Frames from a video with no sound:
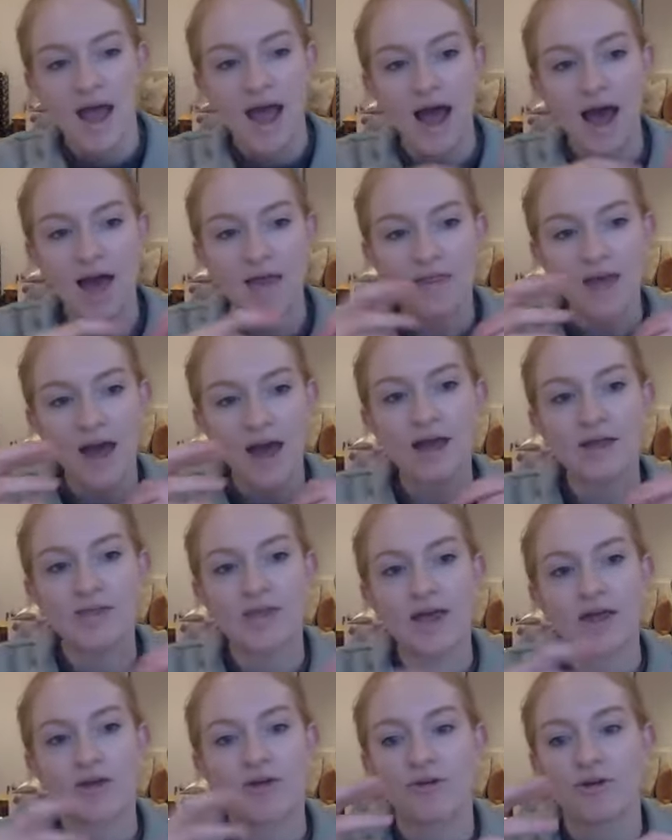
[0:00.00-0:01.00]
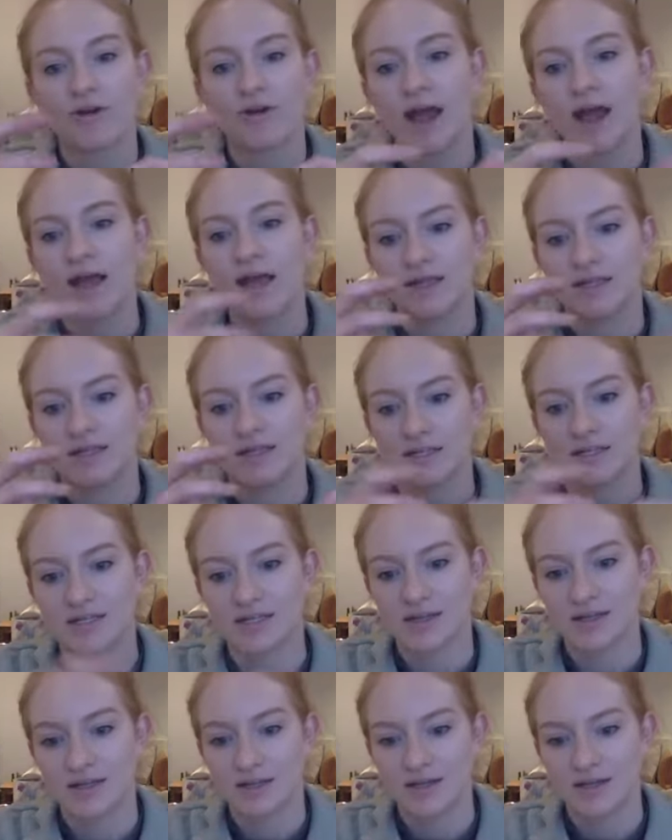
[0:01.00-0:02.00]
And that then
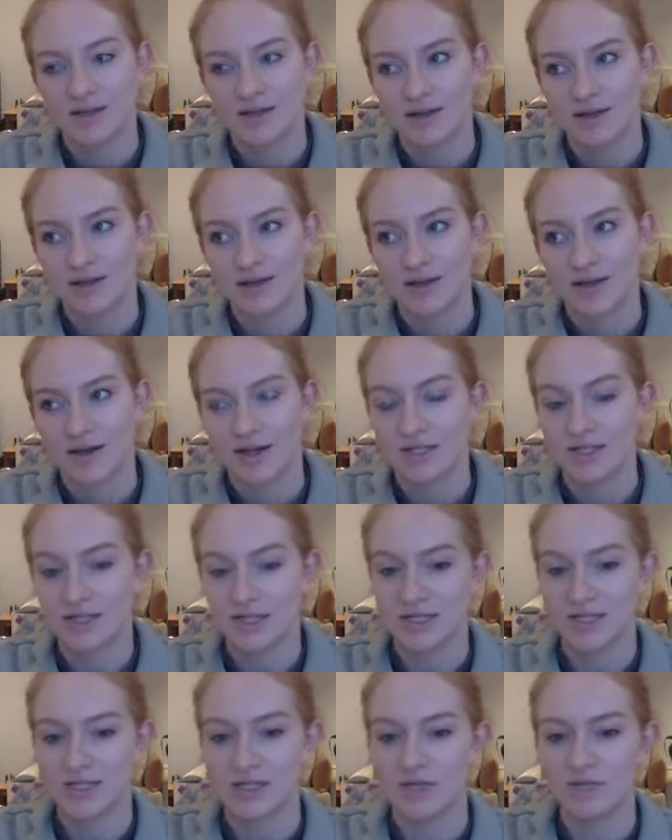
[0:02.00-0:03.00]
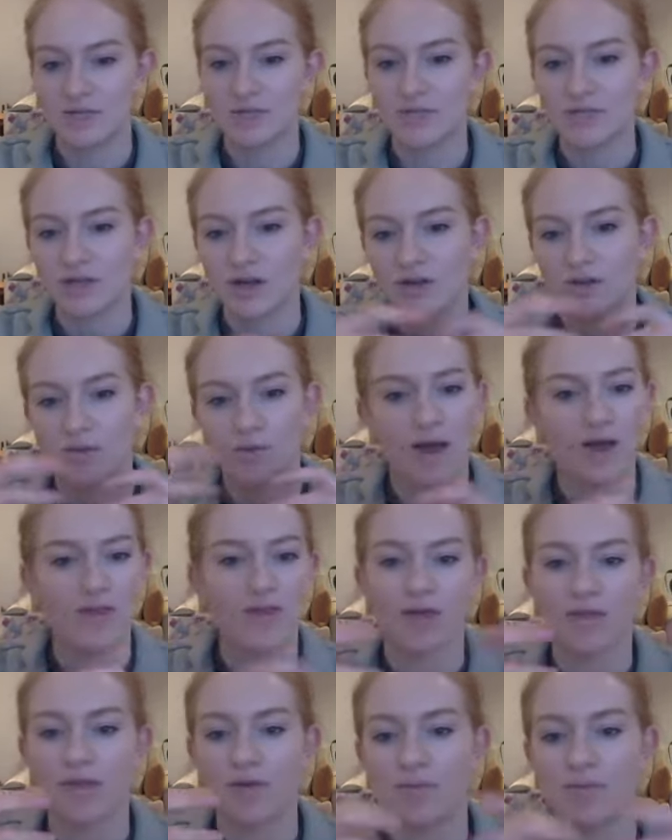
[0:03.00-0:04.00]
creates a system. So the way
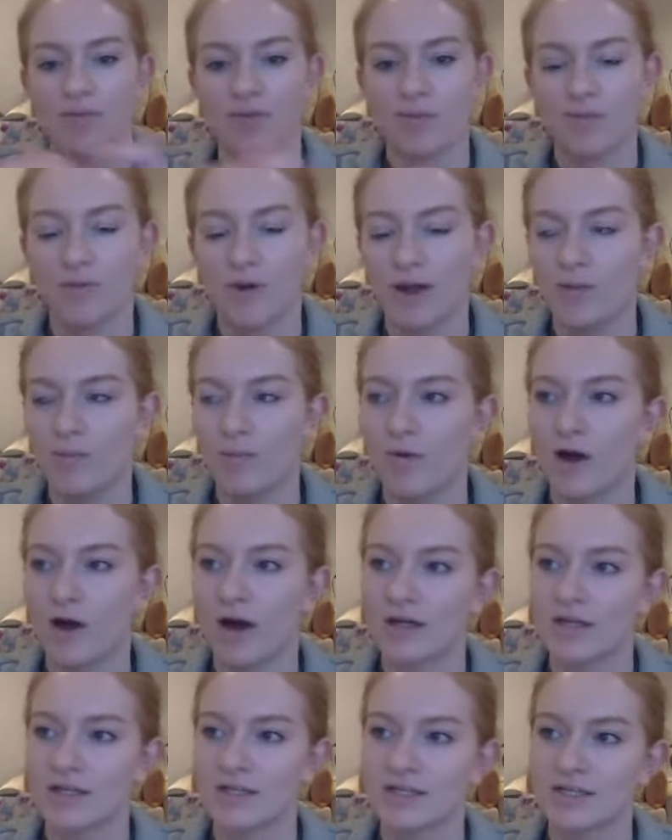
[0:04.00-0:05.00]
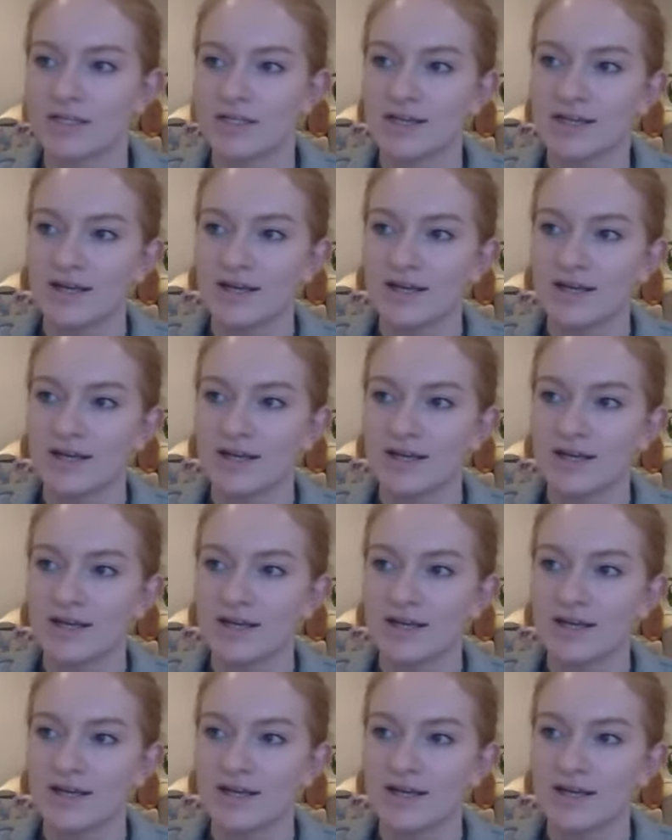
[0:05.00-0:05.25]
that the brain works is